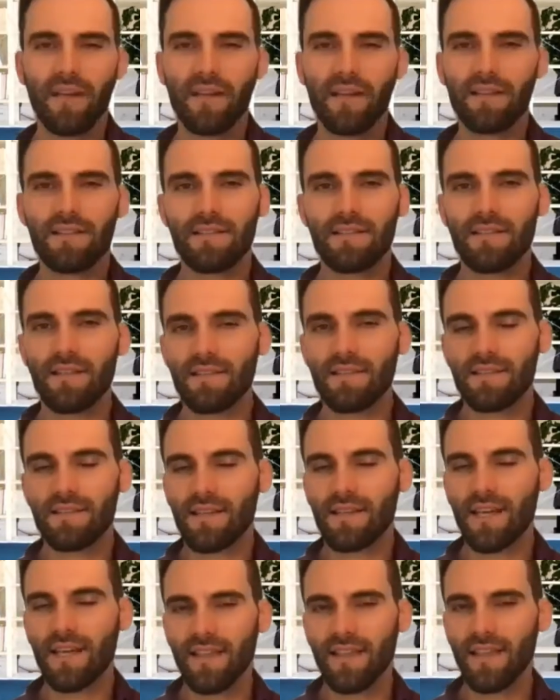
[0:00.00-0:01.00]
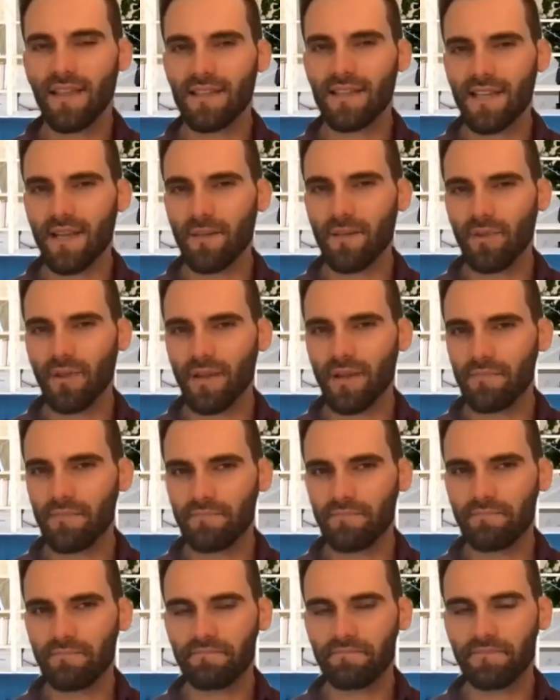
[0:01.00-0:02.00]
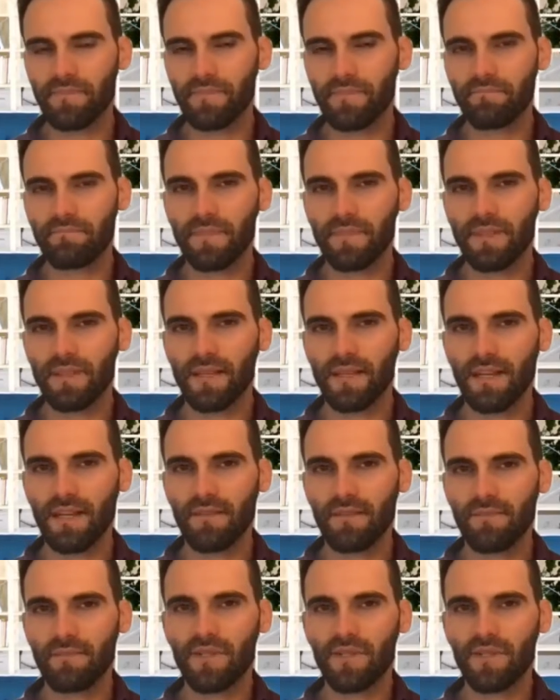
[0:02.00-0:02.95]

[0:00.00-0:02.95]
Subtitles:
it's kind of that example I